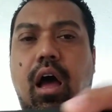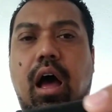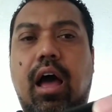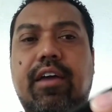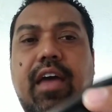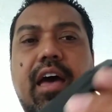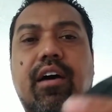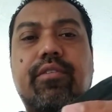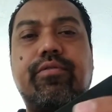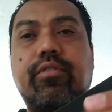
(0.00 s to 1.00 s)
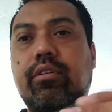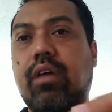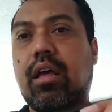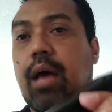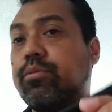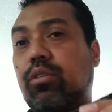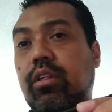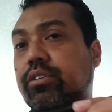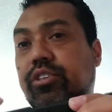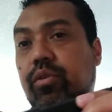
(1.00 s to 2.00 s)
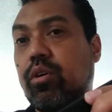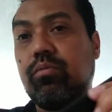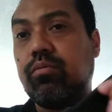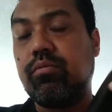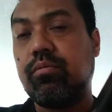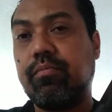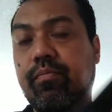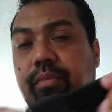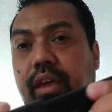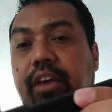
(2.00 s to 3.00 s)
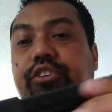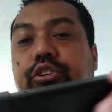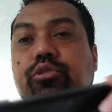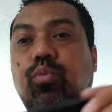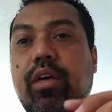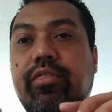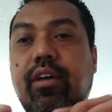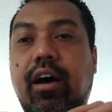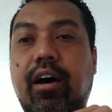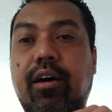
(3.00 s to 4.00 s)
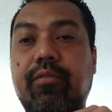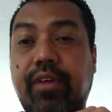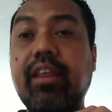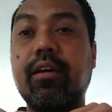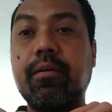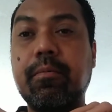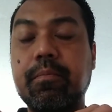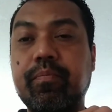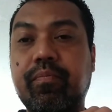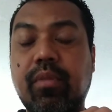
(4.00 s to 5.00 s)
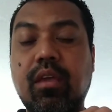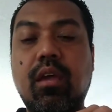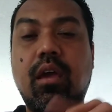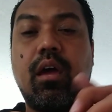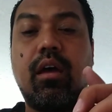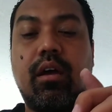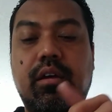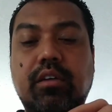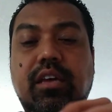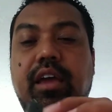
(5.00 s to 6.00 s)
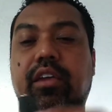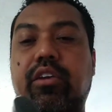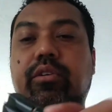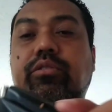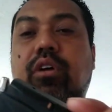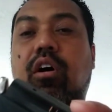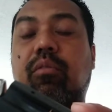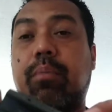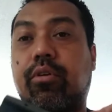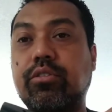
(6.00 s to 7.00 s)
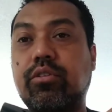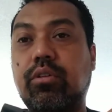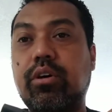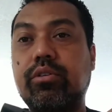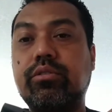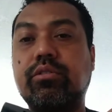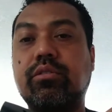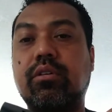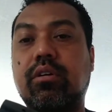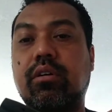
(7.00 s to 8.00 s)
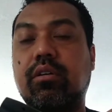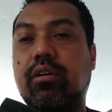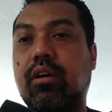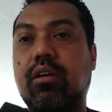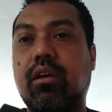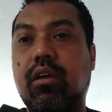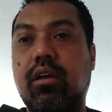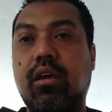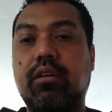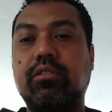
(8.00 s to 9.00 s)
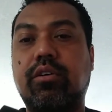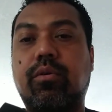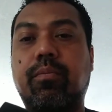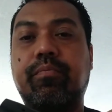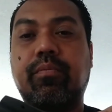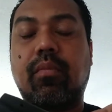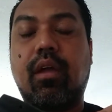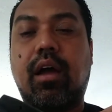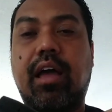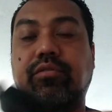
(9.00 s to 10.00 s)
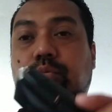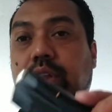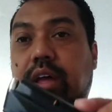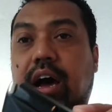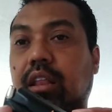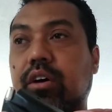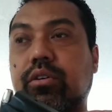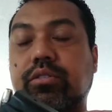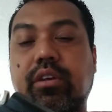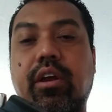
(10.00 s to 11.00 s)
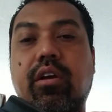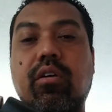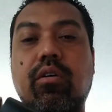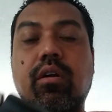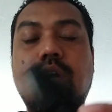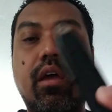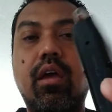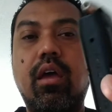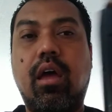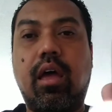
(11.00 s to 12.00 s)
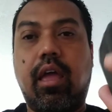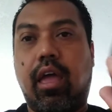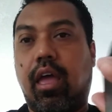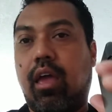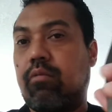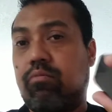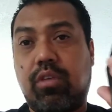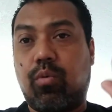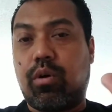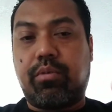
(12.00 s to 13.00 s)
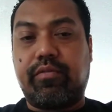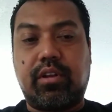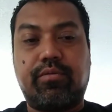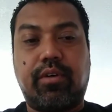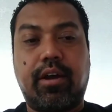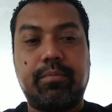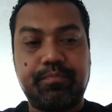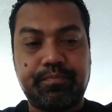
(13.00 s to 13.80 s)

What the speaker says: I have absolutely zero issues with feeding because I use all my personal loads. So I have some really hot loads in here and they work perfectly fine.